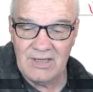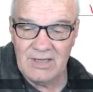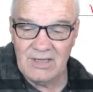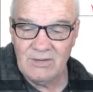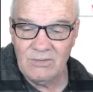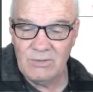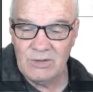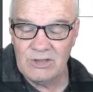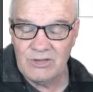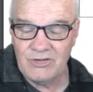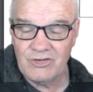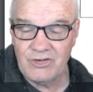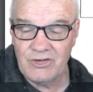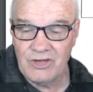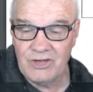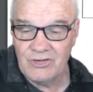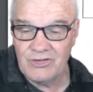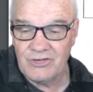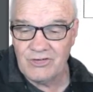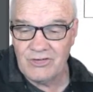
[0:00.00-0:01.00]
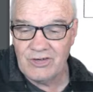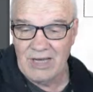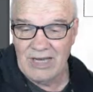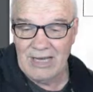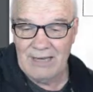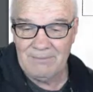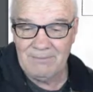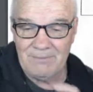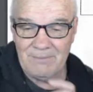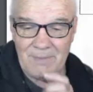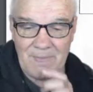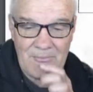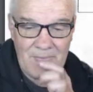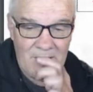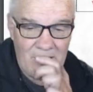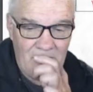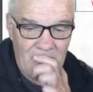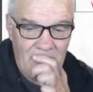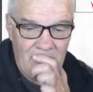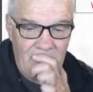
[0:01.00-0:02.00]
which is
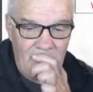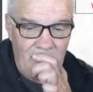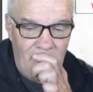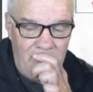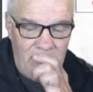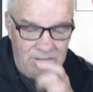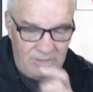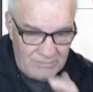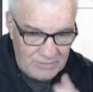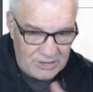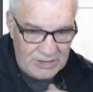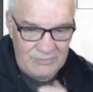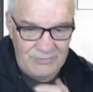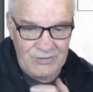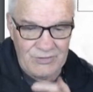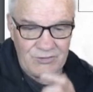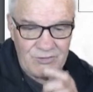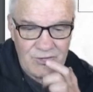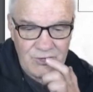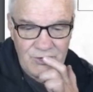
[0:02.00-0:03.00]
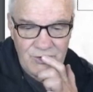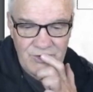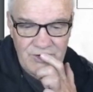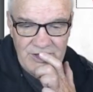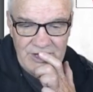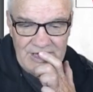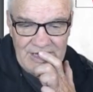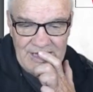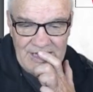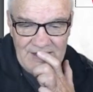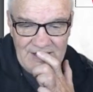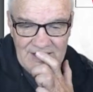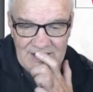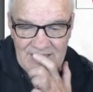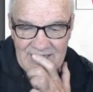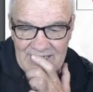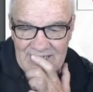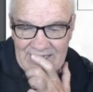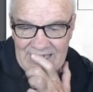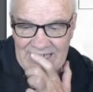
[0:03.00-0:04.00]
given to you there,
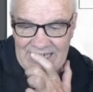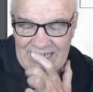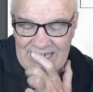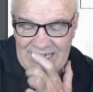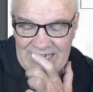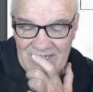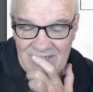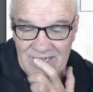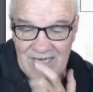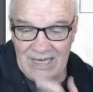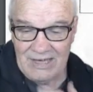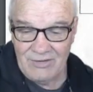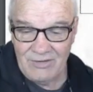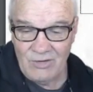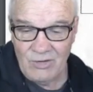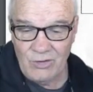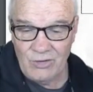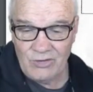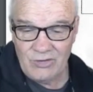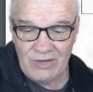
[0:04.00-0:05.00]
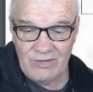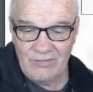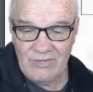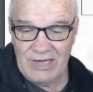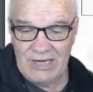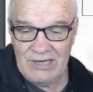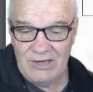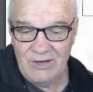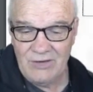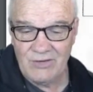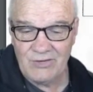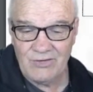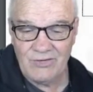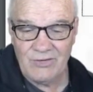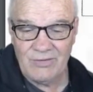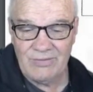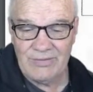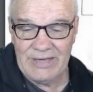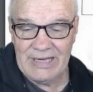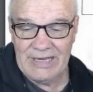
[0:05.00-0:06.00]
and using values
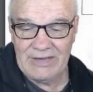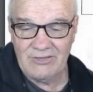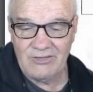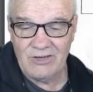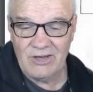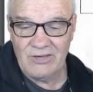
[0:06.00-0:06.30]
from that. So